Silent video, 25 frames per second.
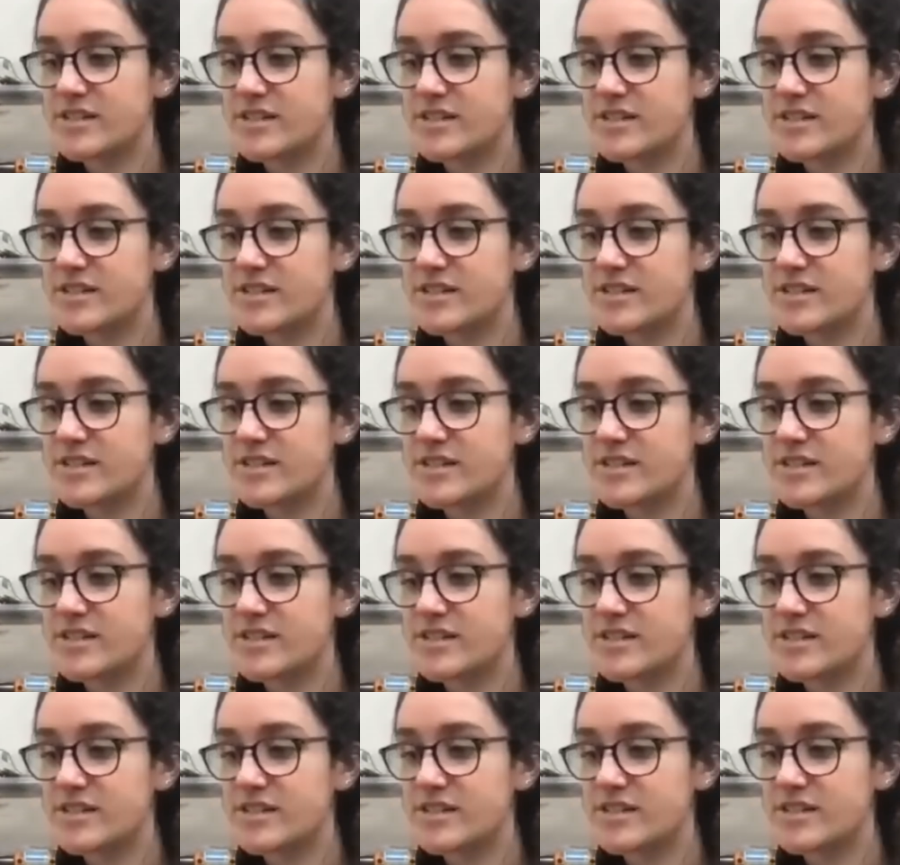just
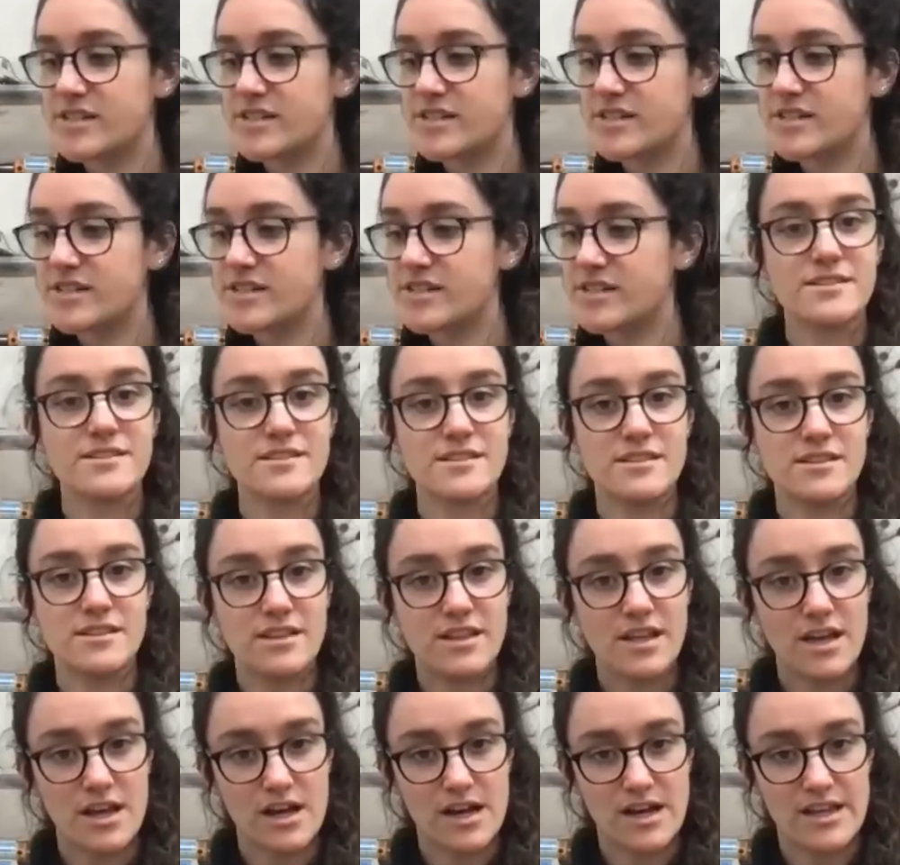all
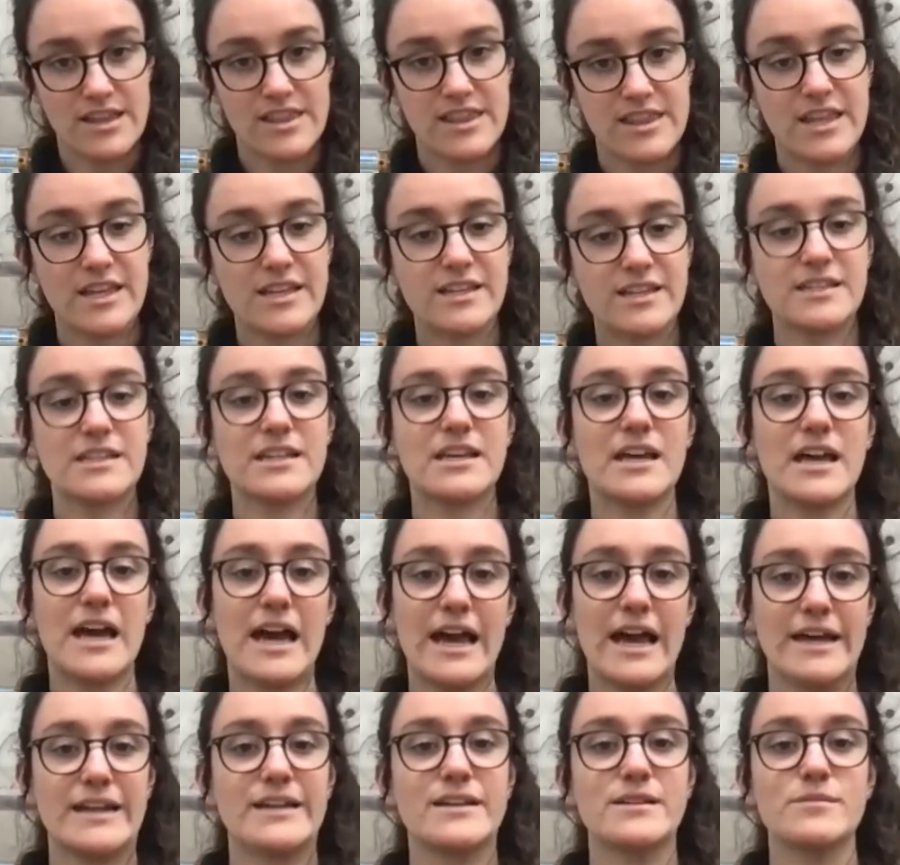kinds of things
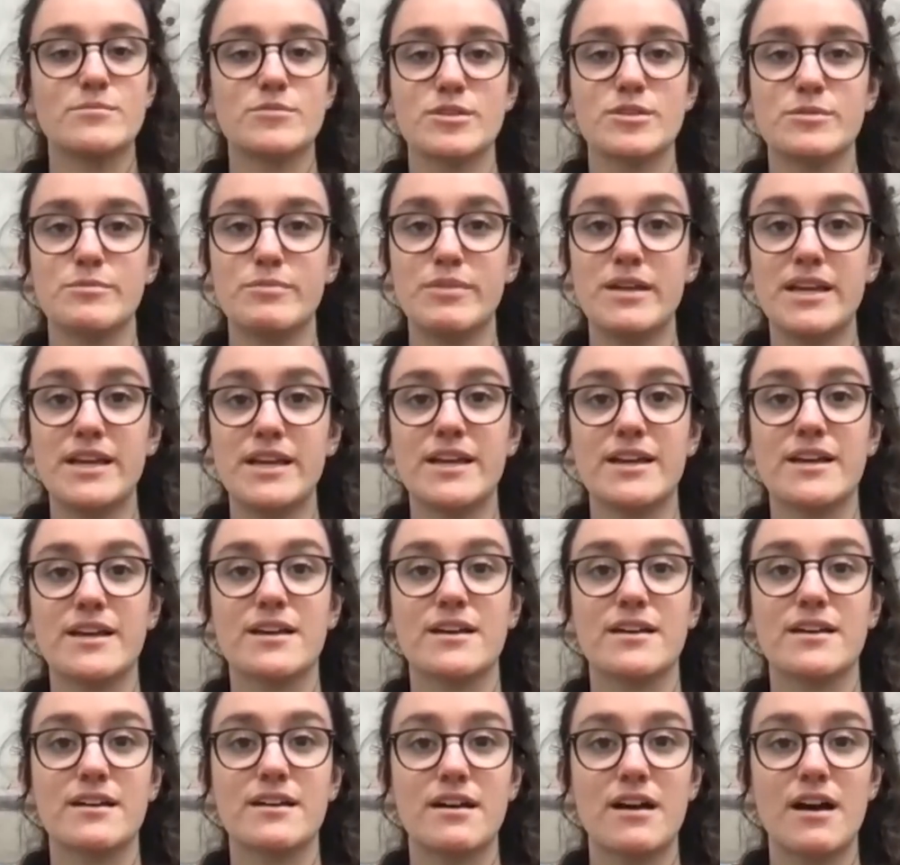that I think add
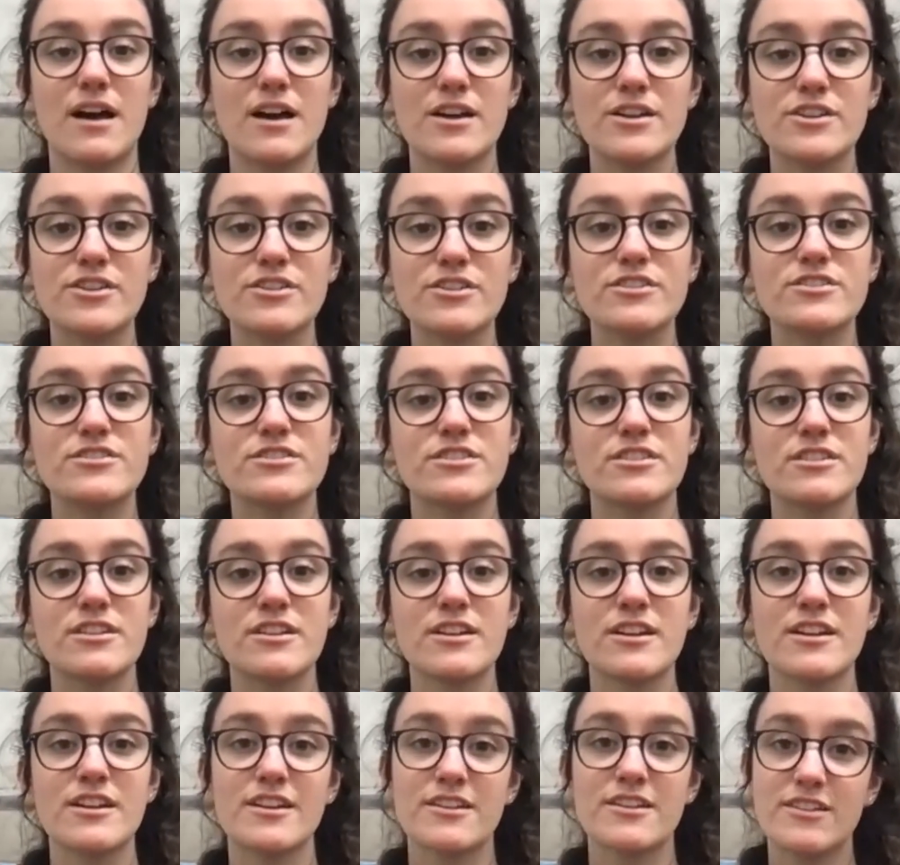up to being a
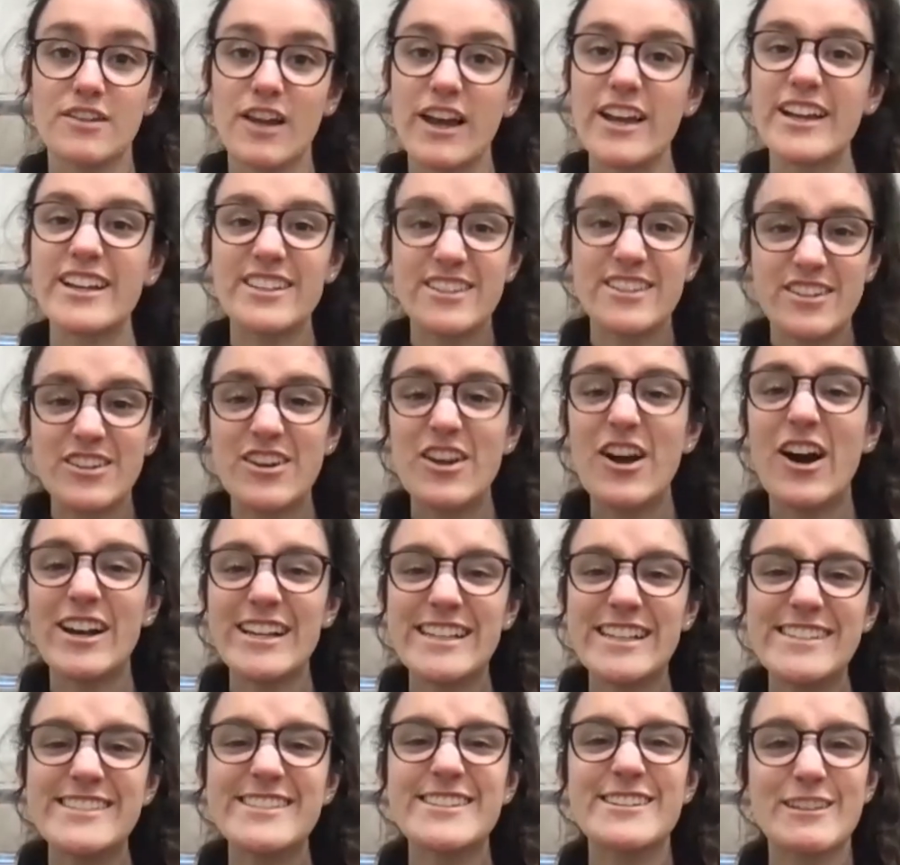good, like,
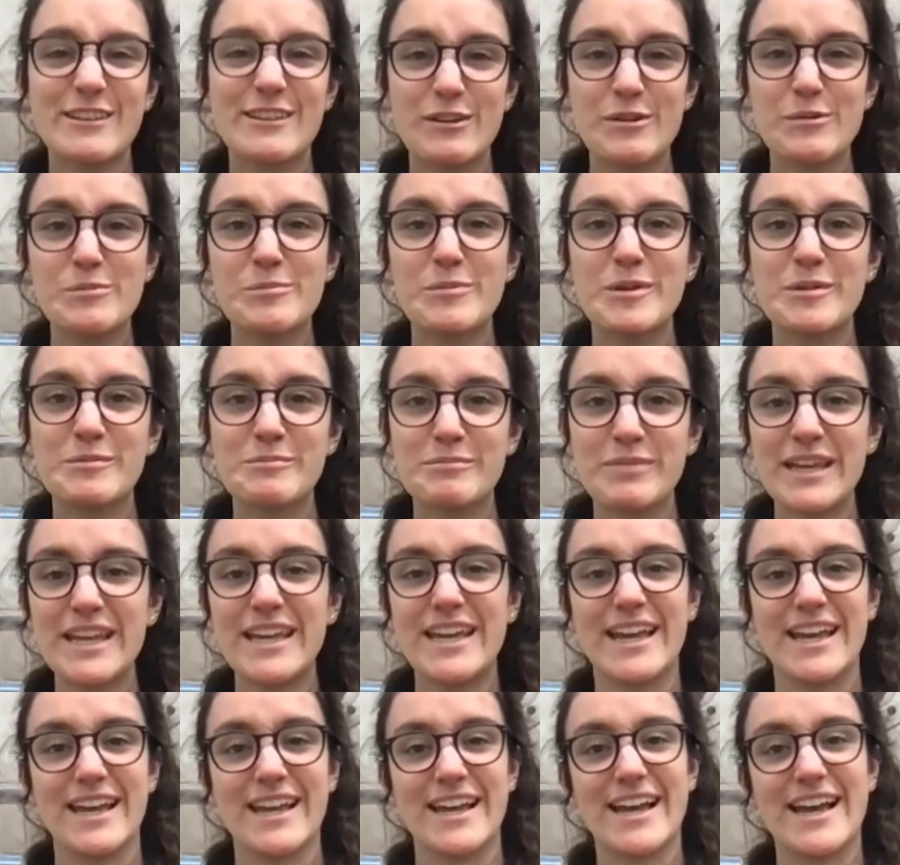nice human
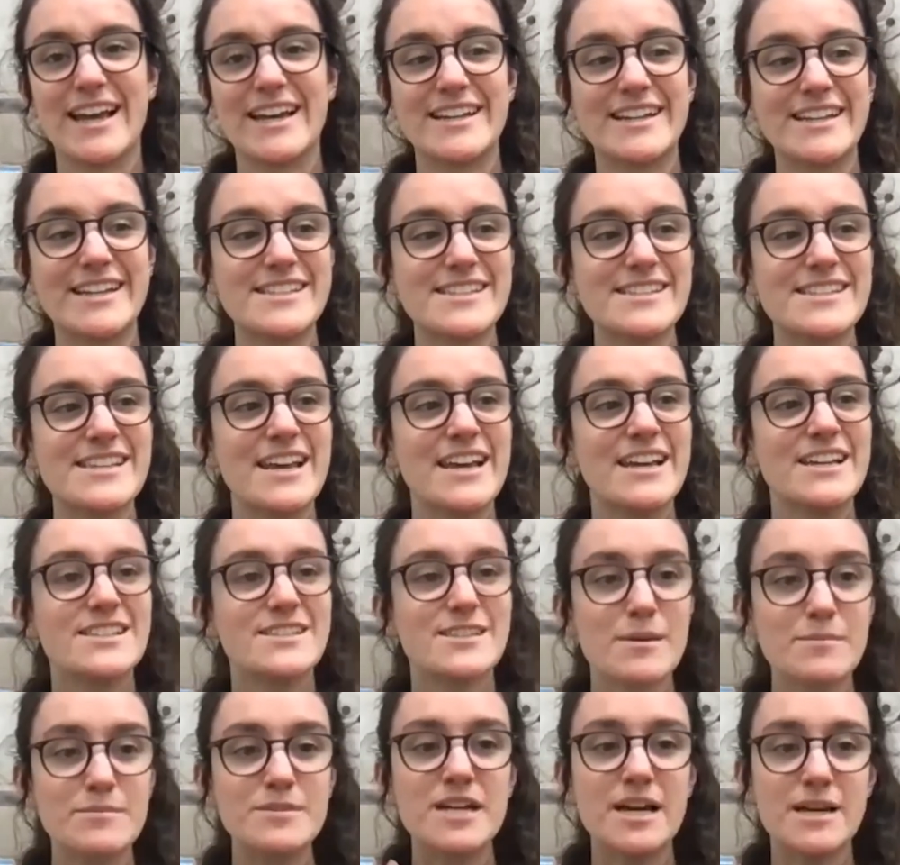being. And
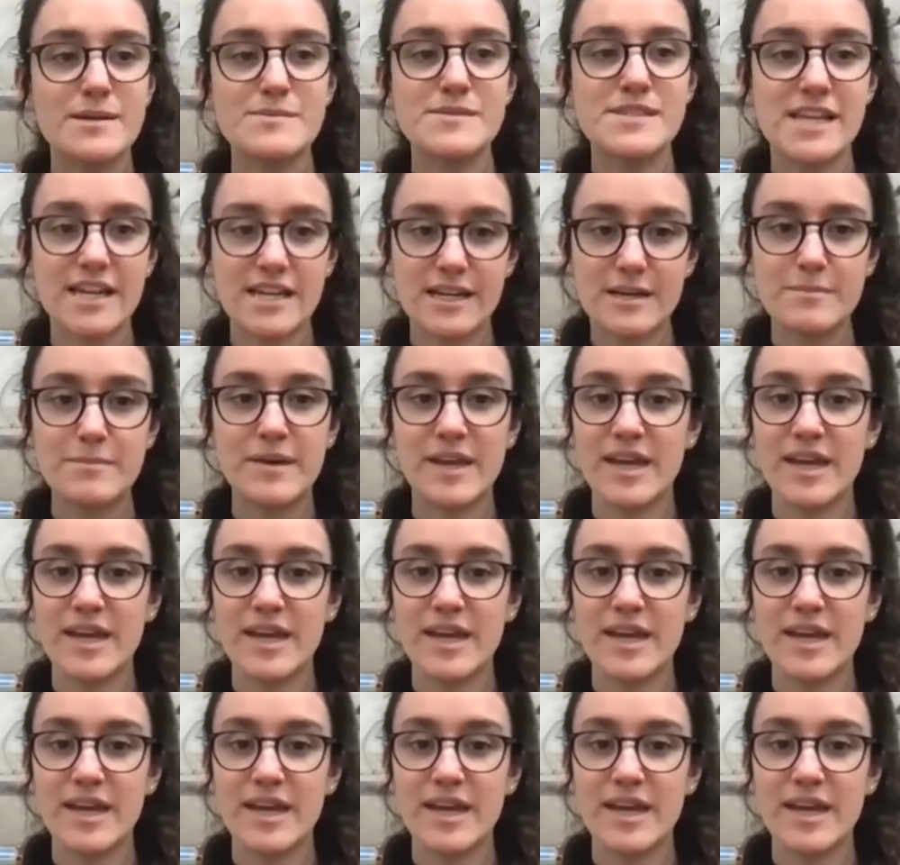sometimes it can be a